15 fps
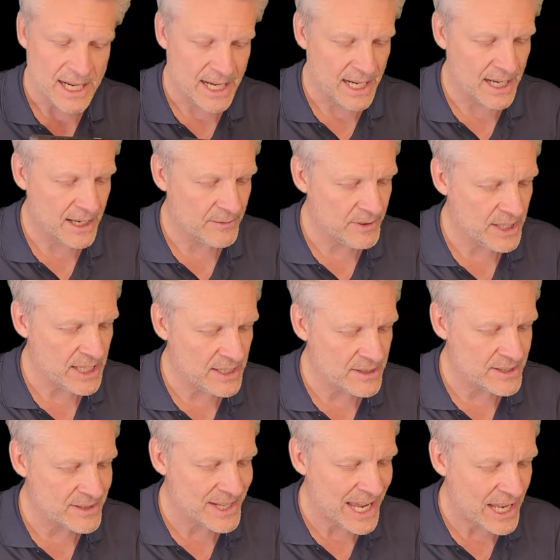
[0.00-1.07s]
Uh,
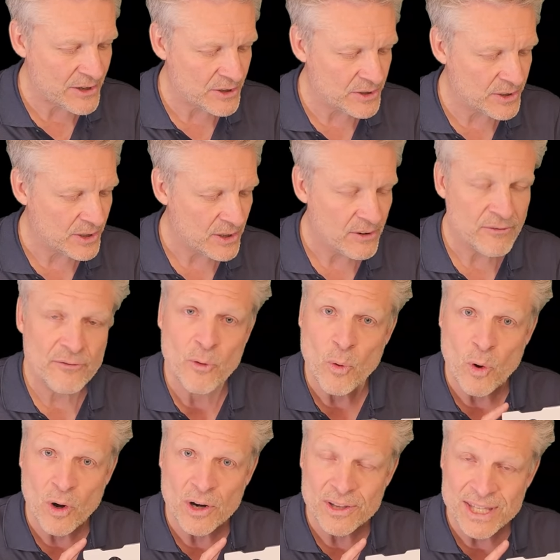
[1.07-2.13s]
the standard
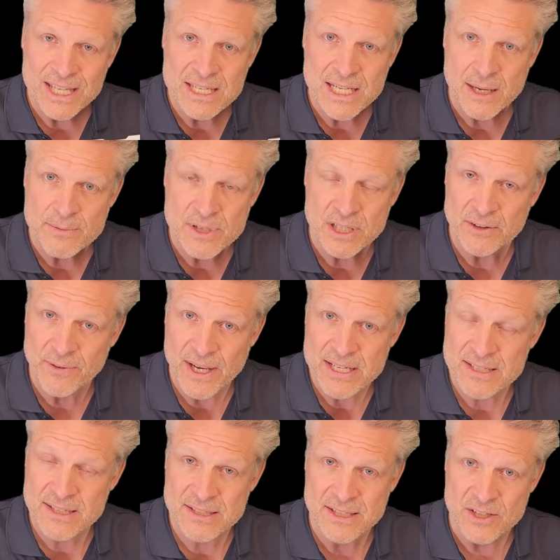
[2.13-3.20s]
for these types of
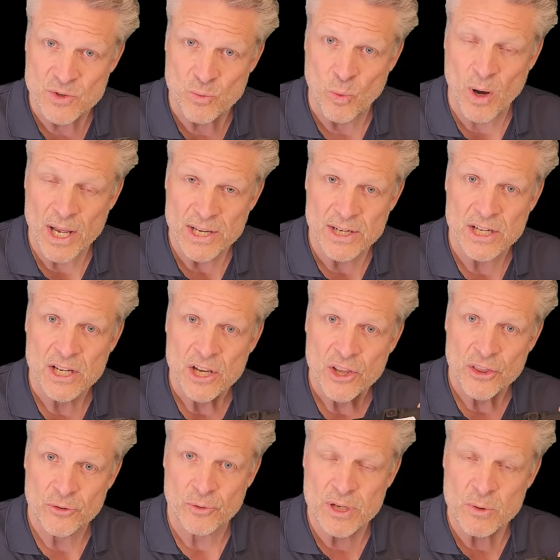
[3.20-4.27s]
devices is one
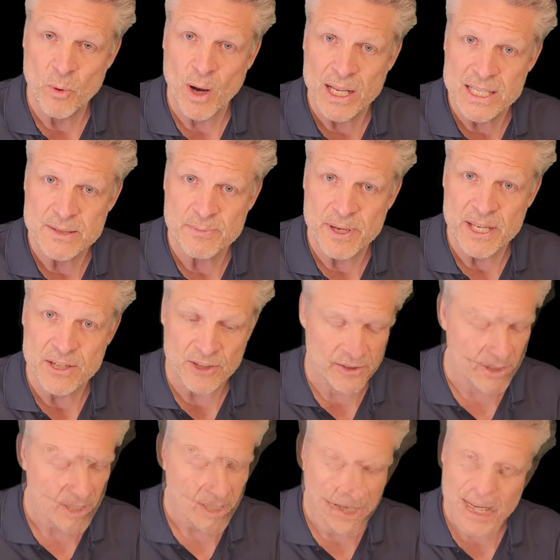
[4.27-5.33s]
3 watt speaker,